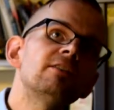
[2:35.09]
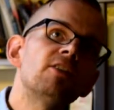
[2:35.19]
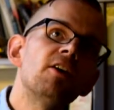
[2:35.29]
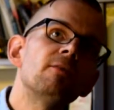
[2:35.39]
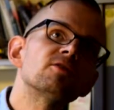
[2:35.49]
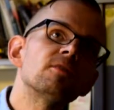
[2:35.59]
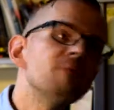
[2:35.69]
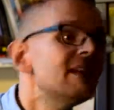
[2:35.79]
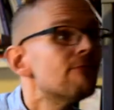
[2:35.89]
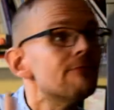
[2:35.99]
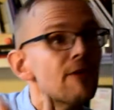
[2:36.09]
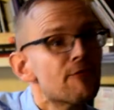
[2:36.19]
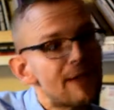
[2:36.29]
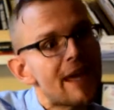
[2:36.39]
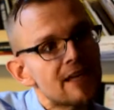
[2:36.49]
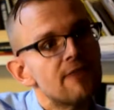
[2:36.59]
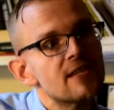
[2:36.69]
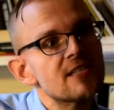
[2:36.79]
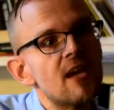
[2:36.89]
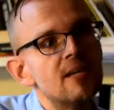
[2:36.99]
term submit a reflective
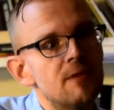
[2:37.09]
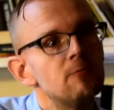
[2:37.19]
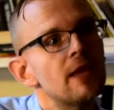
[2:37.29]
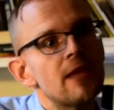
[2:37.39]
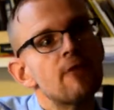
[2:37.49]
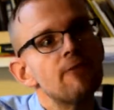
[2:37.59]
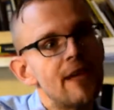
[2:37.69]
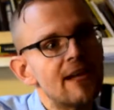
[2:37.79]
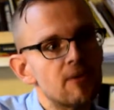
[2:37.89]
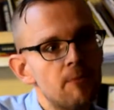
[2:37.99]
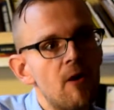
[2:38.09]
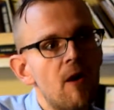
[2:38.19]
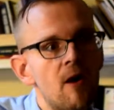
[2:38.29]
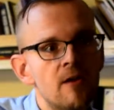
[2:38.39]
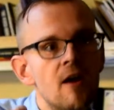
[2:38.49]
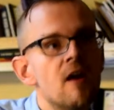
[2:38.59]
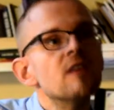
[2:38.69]
assignment where they reflect upon